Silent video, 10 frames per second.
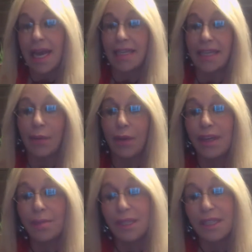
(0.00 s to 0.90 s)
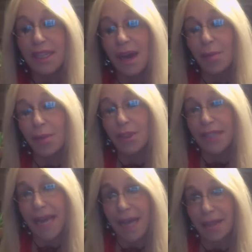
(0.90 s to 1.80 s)
And I went up to the upper
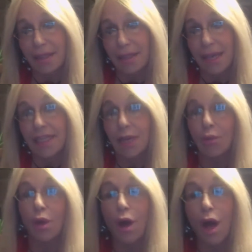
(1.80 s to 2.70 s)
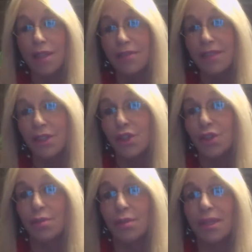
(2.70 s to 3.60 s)
deck, and there were all of these
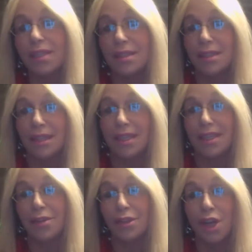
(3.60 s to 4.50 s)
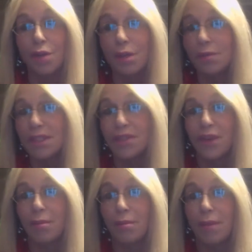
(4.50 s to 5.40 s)
Europeans sitting there, and no one was
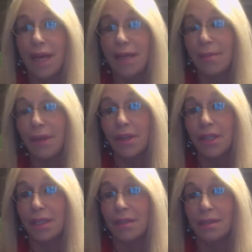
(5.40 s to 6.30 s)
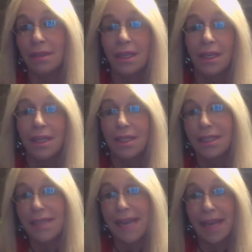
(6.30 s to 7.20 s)
from my American
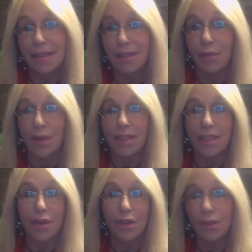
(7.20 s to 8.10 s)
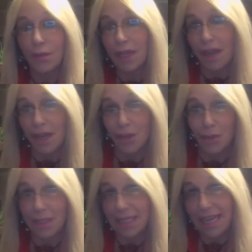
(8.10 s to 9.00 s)
dance, West Coast swing
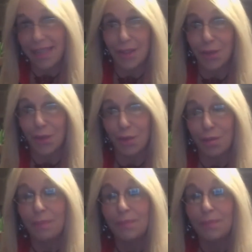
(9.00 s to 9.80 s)
country dance group.